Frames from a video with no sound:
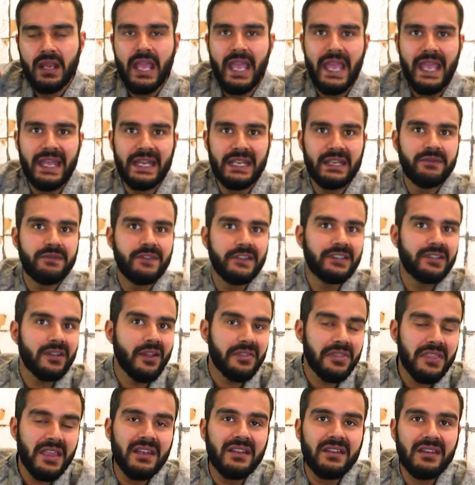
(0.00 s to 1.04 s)
And if it's
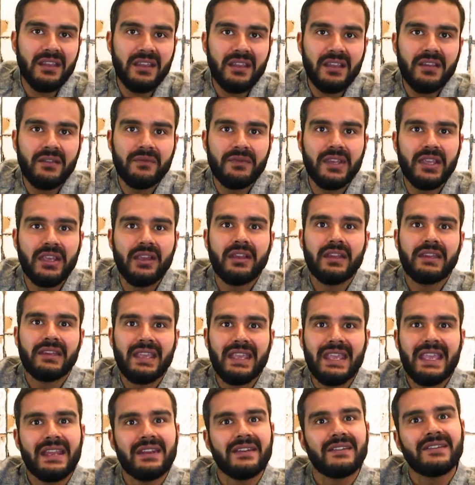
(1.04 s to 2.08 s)
authentic,
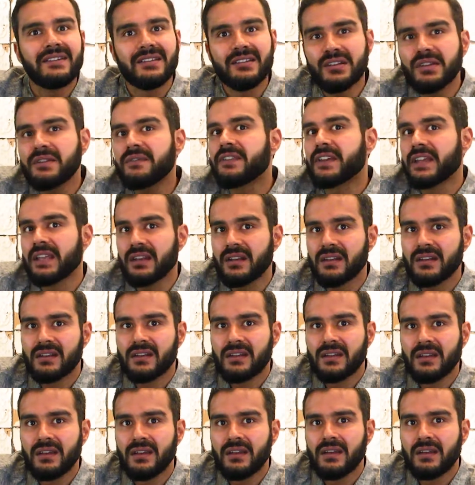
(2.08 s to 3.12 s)
they get a certificate,
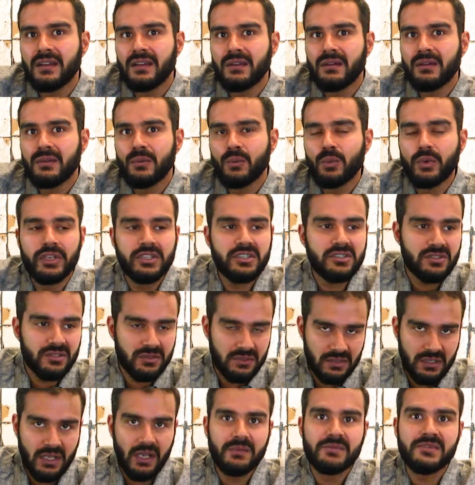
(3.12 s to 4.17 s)
which
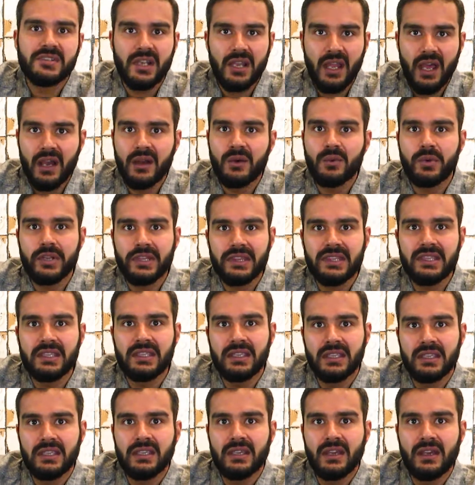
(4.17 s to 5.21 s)
comes along with
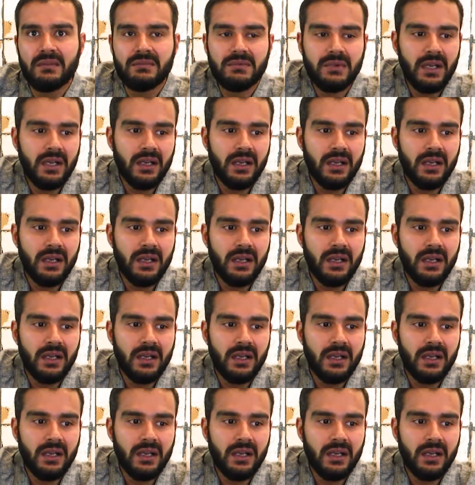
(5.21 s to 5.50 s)
the